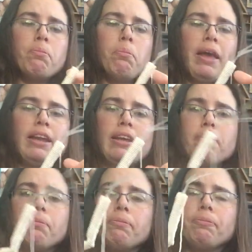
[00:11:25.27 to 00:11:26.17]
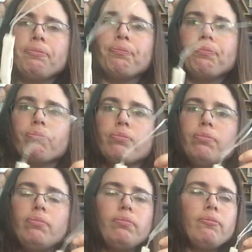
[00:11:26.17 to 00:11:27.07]
bend him.
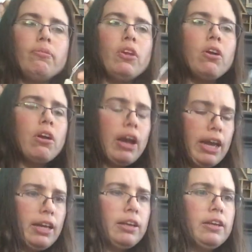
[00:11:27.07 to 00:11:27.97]
All right.